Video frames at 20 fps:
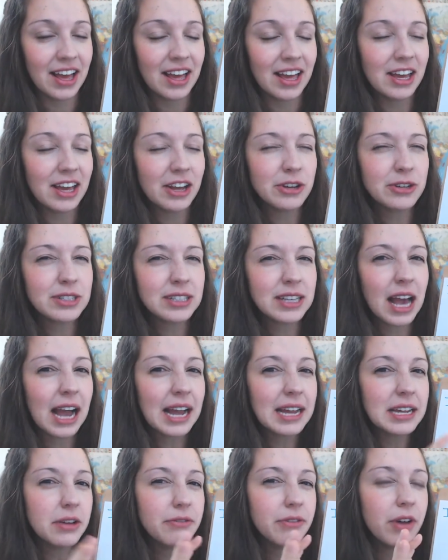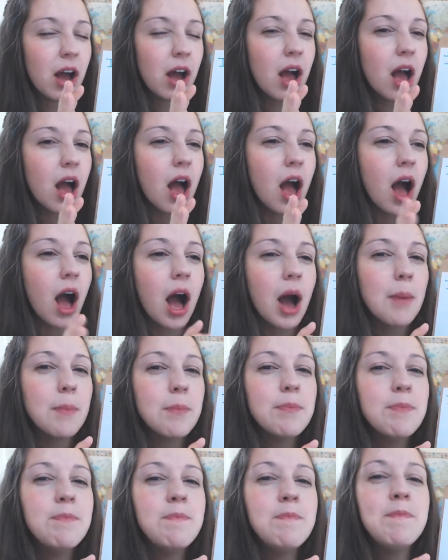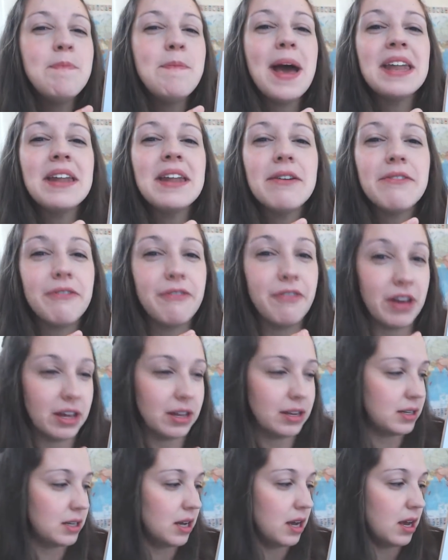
Here's kind of a benefit.